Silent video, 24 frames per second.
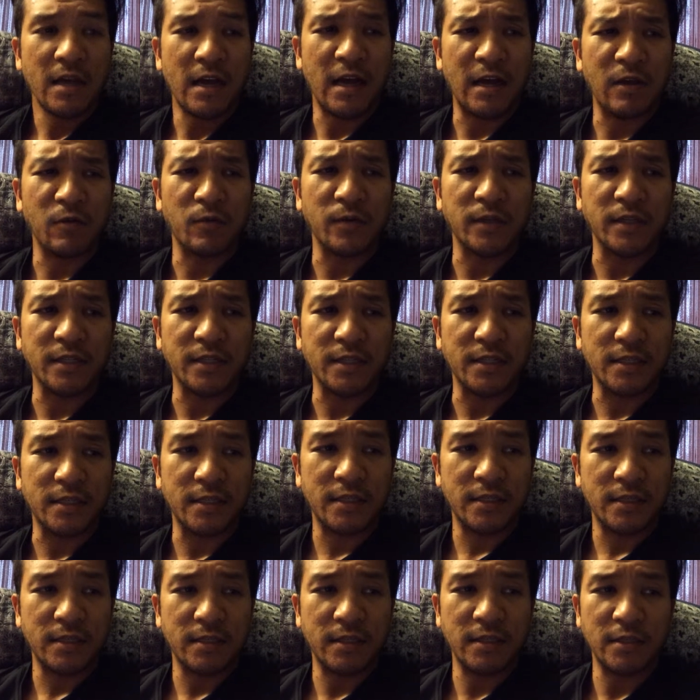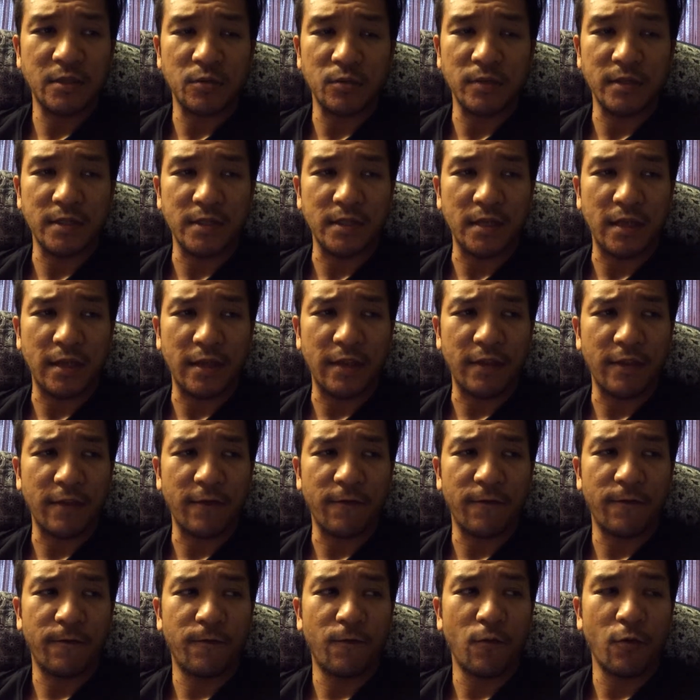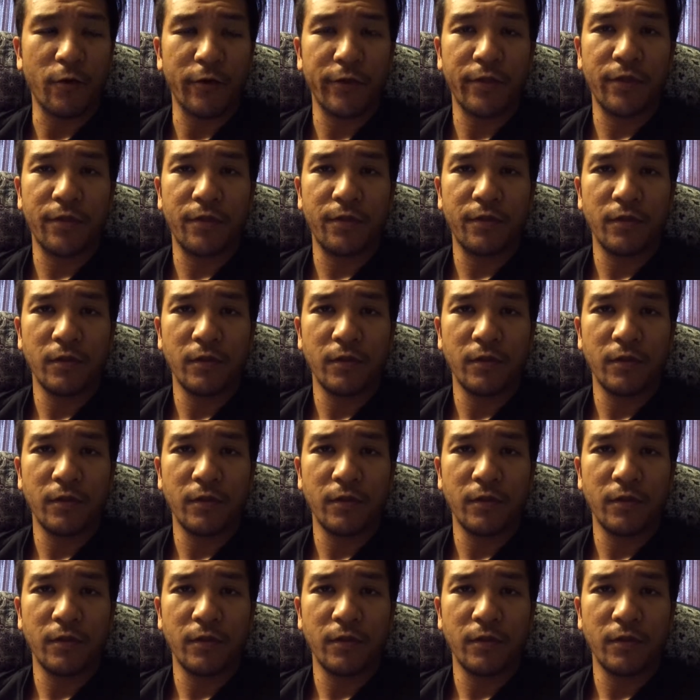This was the fourth,